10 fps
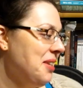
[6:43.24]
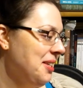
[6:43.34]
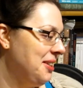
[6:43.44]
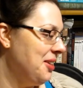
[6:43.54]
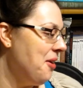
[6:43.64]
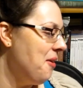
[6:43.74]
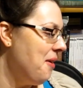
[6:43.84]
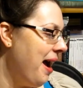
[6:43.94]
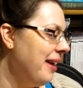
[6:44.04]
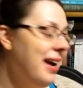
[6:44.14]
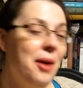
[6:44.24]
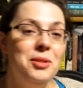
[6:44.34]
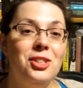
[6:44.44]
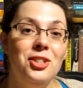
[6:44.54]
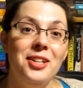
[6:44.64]
So I
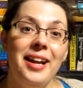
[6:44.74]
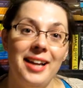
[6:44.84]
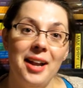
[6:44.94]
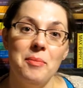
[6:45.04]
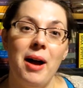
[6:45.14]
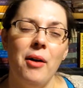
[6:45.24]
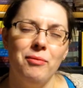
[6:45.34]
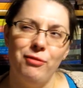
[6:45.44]
was good. I got about